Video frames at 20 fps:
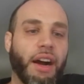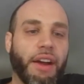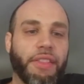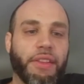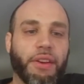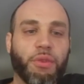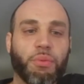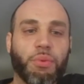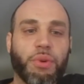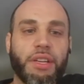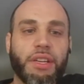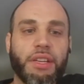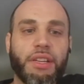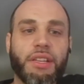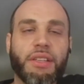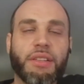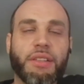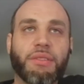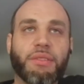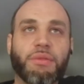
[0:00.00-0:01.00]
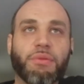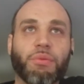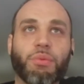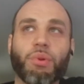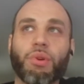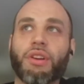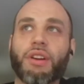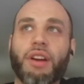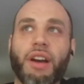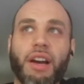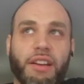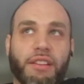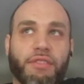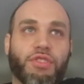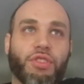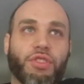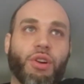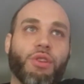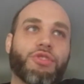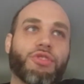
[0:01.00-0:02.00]
think we're kind of
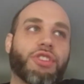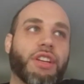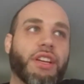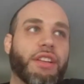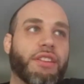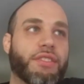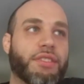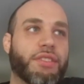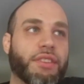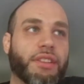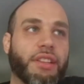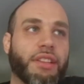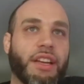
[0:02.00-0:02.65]
charging into